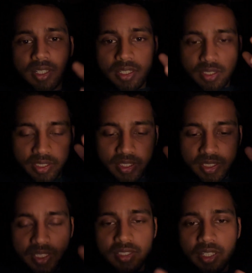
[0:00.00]
the
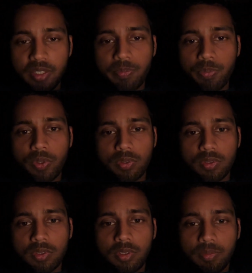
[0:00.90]
inputs
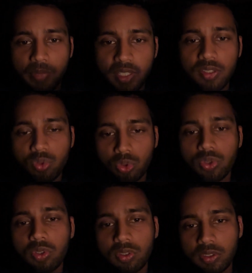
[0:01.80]
by the
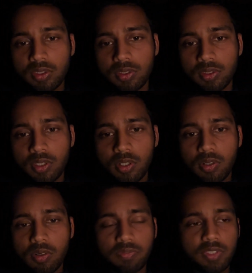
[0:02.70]
sociologists,
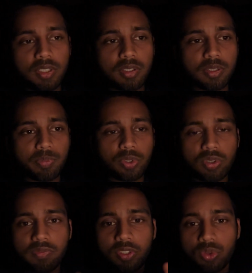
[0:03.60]
of the inputs
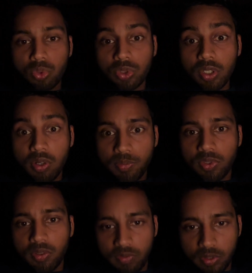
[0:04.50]
of the social
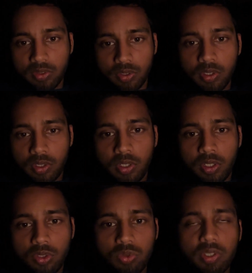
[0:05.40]
observers,
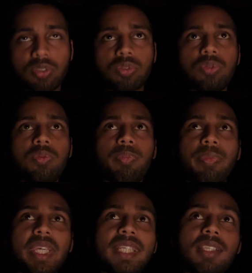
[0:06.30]
so as to
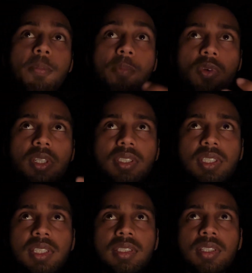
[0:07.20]
make the
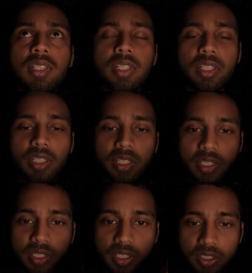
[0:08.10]
policies
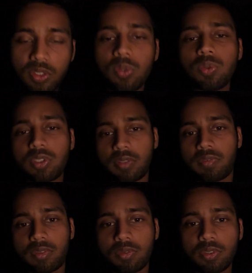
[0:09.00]
inclusive,
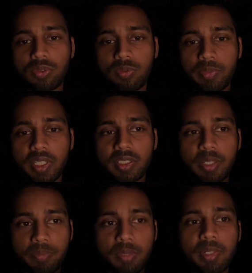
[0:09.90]
so as to make the
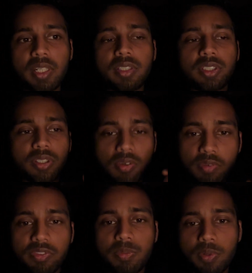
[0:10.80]
implementation
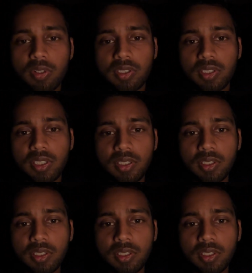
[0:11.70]
of the policies